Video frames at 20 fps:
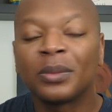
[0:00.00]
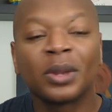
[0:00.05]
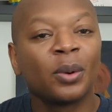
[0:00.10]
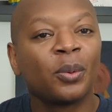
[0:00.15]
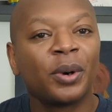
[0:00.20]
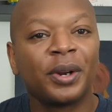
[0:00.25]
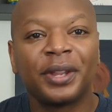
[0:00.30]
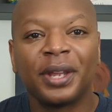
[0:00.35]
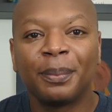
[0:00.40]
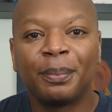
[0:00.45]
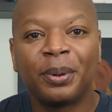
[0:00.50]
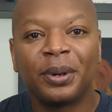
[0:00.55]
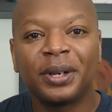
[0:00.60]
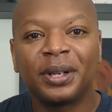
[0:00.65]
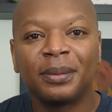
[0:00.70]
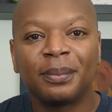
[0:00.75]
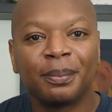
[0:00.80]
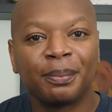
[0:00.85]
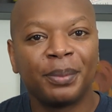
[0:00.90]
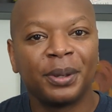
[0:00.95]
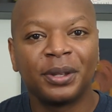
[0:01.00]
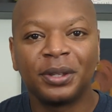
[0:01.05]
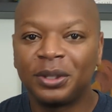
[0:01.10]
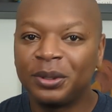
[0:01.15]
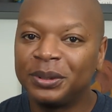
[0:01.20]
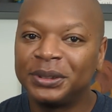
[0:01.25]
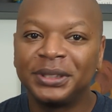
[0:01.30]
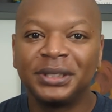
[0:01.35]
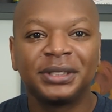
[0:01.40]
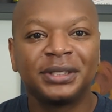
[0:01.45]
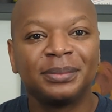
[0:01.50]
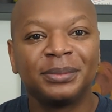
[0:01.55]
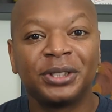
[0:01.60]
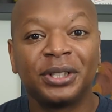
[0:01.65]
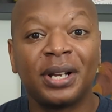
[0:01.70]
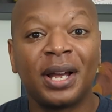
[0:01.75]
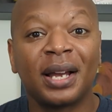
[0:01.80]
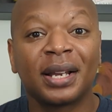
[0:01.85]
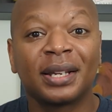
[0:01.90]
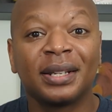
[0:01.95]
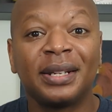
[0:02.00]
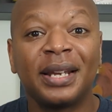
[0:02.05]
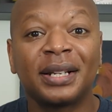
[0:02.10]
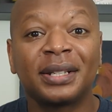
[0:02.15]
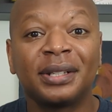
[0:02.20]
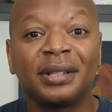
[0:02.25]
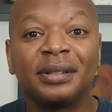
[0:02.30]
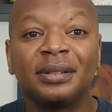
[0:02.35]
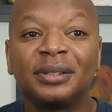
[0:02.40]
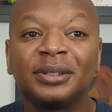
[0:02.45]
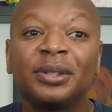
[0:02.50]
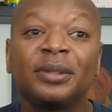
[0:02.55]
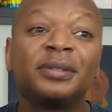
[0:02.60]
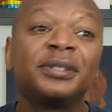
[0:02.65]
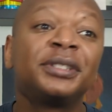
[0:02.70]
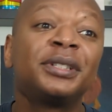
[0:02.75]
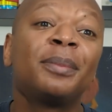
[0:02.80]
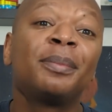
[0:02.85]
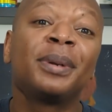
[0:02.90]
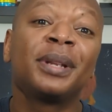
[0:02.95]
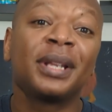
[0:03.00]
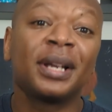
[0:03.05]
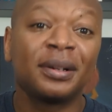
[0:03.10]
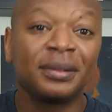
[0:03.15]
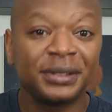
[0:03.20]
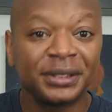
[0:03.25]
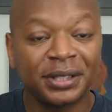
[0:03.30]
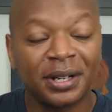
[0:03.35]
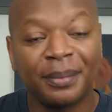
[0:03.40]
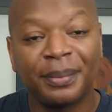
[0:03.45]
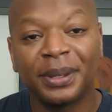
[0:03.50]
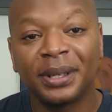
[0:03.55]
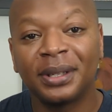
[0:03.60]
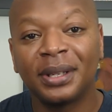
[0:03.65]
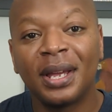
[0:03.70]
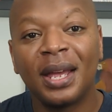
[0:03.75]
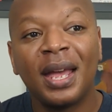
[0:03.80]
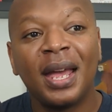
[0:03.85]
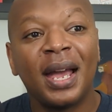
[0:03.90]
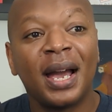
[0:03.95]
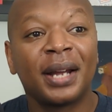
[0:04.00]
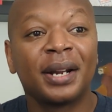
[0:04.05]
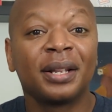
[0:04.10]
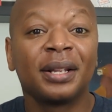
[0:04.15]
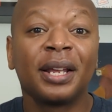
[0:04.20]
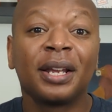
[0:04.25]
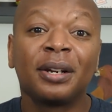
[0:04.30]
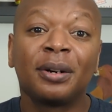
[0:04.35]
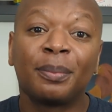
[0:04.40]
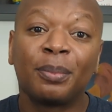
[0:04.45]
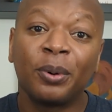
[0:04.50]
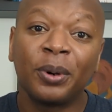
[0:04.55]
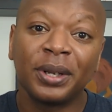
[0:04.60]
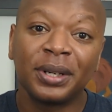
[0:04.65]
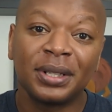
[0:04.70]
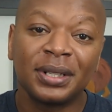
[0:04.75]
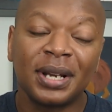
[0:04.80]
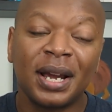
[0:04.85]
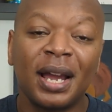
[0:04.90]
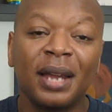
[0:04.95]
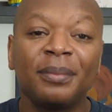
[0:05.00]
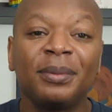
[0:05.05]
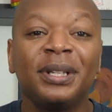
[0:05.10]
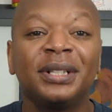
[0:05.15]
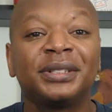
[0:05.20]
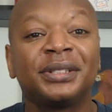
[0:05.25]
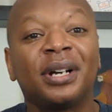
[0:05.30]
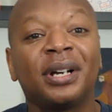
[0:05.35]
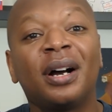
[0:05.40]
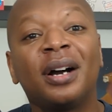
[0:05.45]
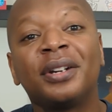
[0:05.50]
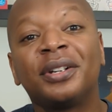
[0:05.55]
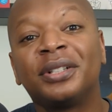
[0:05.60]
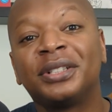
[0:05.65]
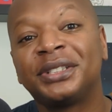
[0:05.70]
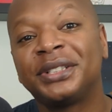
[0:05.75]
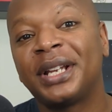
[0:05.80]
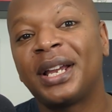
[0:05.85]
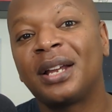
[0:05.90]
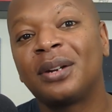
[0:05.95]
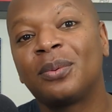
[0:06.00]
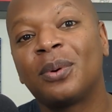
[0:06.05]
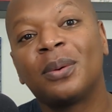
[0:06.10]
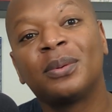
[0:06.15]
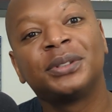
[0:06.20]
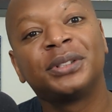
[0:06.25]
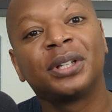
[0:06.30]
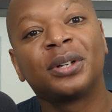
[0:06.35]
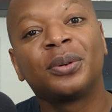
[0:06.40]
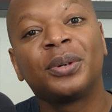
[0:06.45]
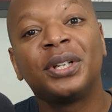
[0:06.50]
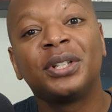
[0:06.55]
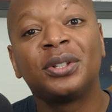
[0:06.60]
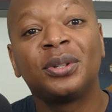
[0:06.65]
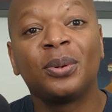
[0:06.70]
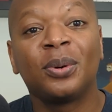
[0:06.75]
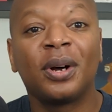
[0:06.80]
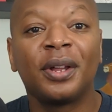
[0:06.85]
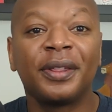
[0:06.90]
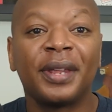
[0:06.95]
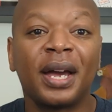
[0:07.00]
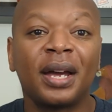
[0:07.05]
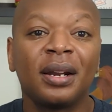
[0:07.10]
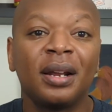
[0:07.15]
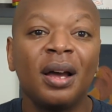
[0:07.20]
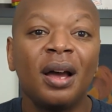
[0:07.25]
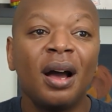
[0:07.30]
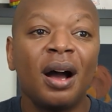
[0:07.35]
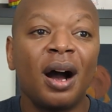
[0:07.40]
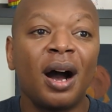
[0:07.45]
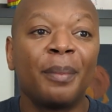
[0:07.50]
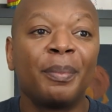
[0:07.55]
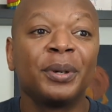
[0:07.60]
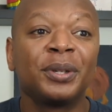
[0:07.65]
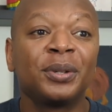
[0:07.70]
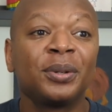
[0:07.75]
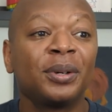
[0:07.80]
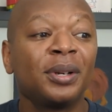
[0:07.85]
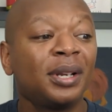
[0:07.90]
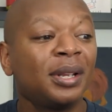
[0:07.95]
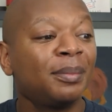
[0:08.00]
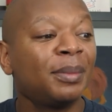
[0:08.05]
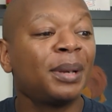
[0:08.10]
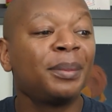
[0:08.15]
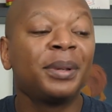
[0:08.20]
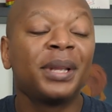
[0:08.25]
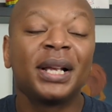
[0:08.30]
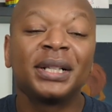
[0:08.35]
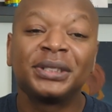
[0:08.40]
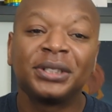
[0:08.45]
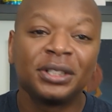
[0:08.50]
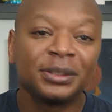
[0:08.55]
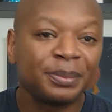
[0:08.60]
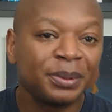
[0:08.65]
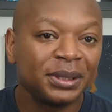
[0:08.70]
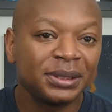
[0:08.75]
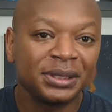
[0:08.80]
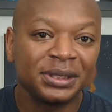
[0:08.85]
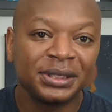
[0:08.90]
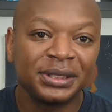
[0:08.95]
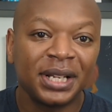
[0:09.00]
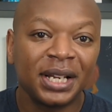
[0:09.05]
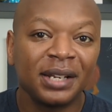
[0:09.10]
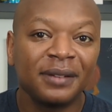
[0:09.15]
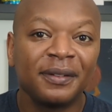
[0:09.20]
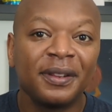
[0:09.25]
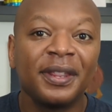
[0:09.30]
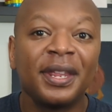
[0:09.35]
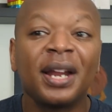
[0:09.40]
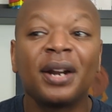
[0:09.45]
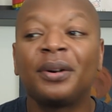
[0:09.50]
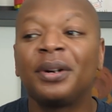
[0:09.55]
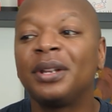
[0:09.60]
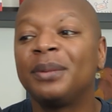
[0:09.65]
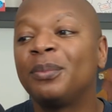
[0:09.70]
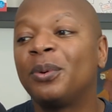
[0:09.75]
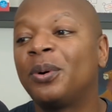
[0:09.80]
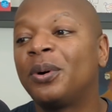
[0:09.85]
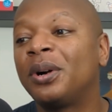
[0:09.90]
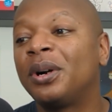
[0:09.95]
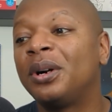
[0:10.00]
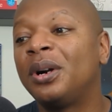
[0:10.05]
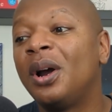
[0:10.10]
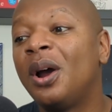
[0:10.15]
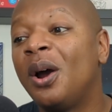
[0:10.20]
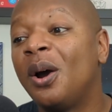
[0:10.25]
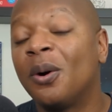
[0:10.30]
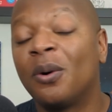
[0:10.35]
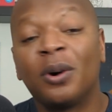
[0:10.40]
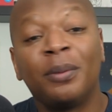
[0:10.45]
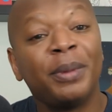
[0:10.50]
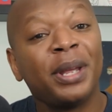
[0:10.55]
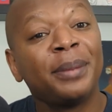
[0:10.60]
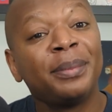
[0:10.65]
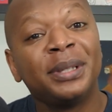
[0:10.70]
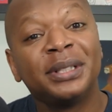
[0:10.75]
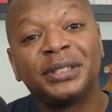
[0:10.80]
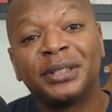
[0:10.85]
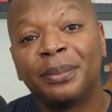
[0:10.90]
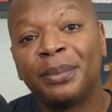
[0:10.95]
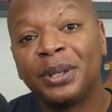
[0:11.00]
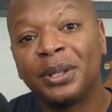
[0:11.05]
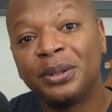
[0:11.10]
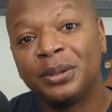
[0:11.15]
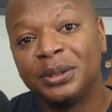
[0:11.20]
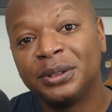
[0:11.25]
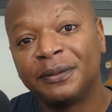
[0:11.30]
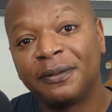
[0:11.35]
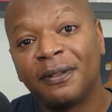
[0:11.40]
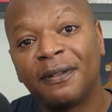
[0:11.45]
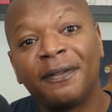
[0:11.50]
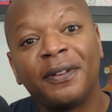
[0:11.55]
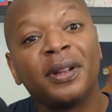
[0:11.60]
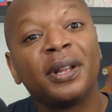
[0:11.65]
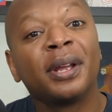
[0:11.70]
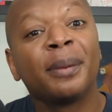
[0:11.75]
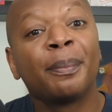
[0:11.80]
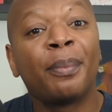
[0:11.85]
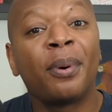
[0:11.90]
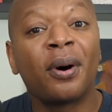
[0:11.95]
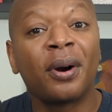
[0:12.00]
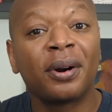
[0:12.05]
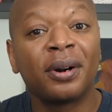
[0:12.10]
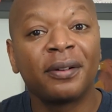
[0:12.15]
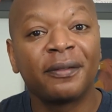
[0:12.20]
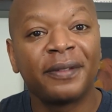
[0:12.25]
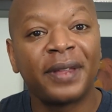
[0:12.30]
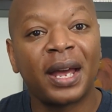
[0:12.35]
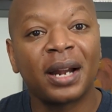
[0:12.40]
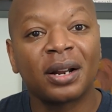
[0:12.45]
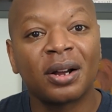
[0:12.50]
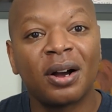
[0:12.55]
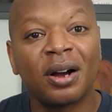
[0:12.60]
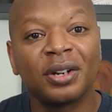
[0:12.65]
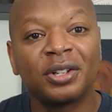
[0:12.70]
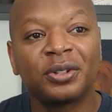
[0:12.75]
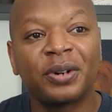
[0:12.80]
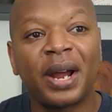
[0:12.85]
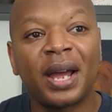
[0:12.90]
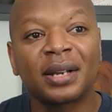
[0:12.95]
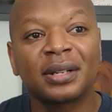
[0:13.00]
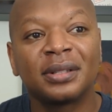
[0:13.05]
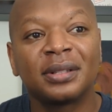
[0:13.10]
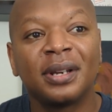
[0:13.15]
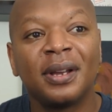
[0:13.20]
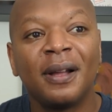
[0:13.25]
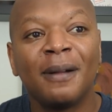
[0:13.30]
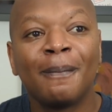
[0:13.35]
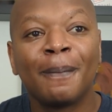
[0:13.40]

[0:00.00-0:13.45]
where they put it, but the two systems are not connected. So somebody else coming at a later point in time needs to understand what was agreed to on that opportunity. Maybe that salesperson is not even there anymore, or maybe somebody who's fulfilling part of that contract